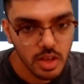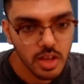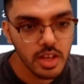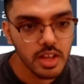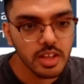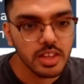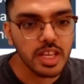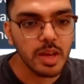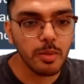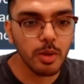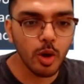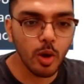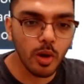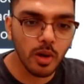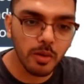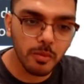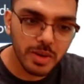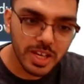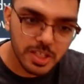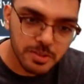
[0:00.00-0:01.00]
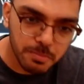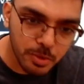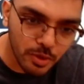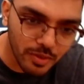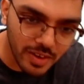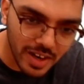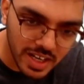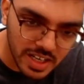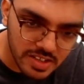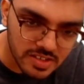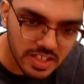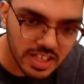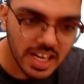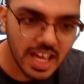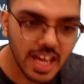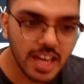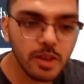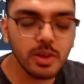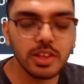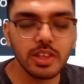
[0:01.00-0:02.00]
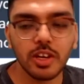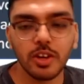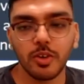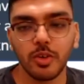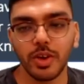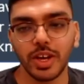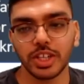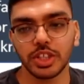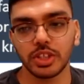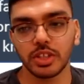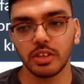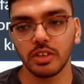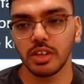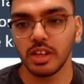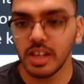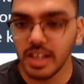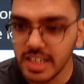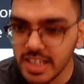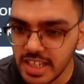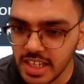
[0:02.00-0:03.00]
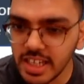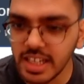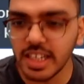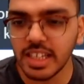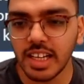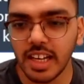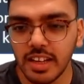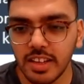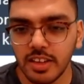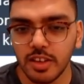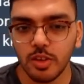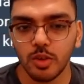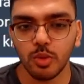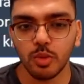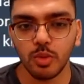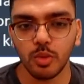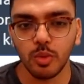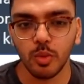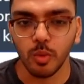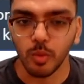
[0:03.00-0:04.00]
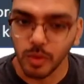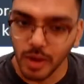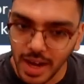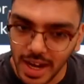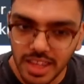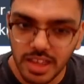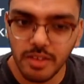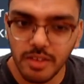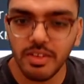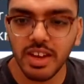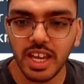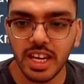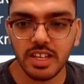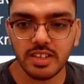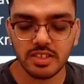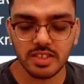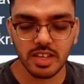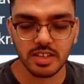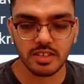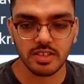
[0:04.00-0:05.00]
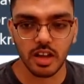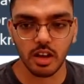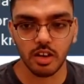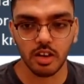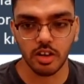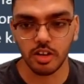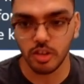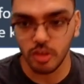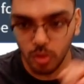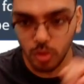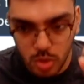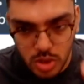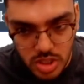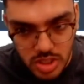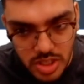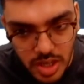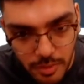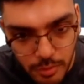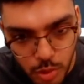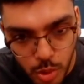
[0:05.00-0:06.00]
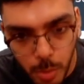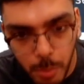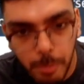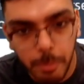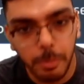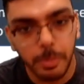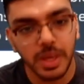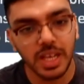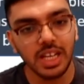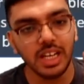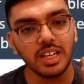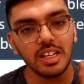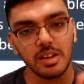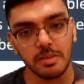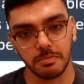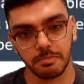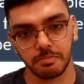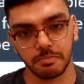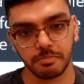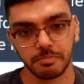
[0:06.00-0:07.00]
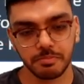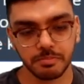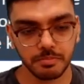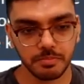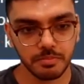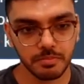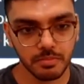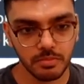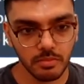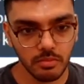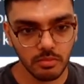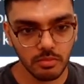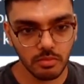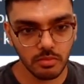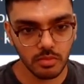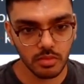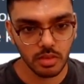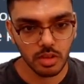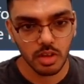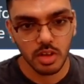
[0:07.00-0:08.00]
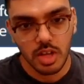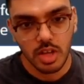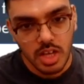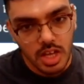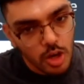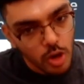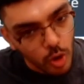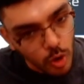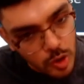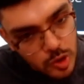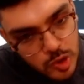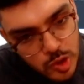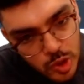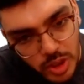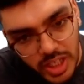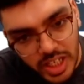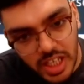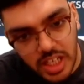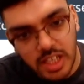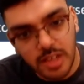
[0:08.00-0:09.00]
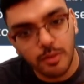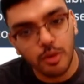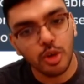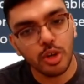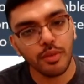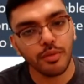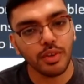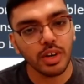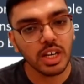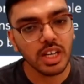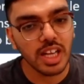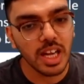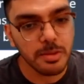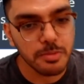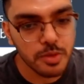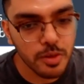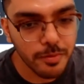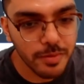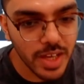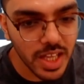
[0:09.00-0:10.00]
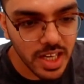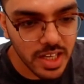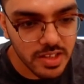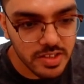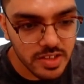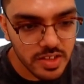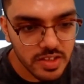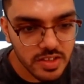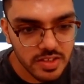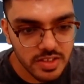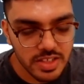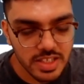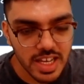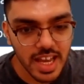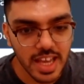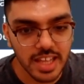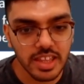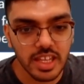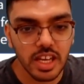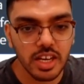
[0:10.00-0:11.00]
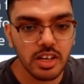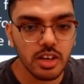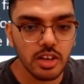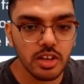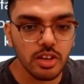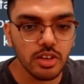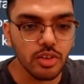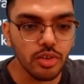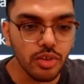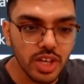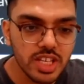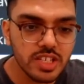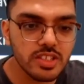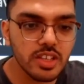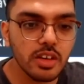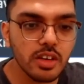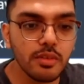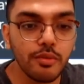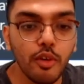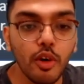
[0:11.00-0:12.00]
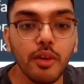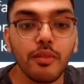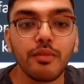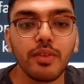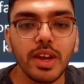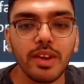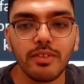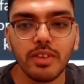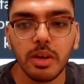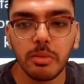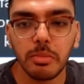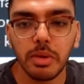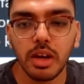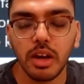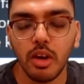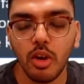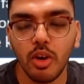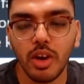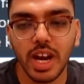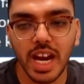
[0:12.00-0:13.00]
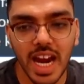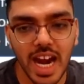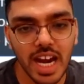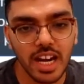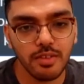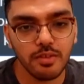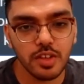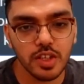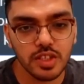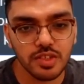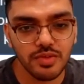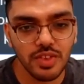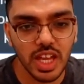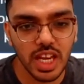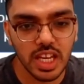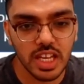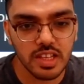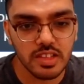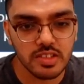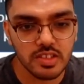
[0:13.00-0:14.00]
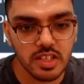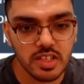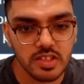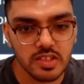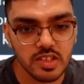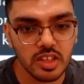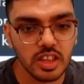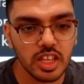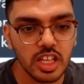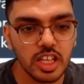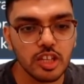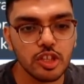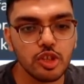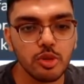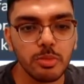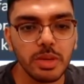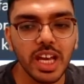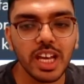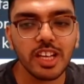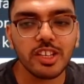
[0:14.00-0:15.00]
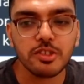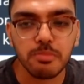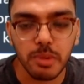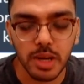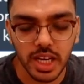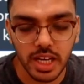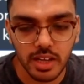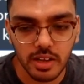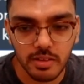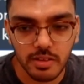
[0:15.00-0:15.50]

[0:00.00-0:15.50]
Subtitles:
They will always provide a scenario in the question, clearly telling you why the variance has occurred. You just have to pick it up. Also, they can give you different types of variances, and then reason for favorable or adverse variances needs to be explained.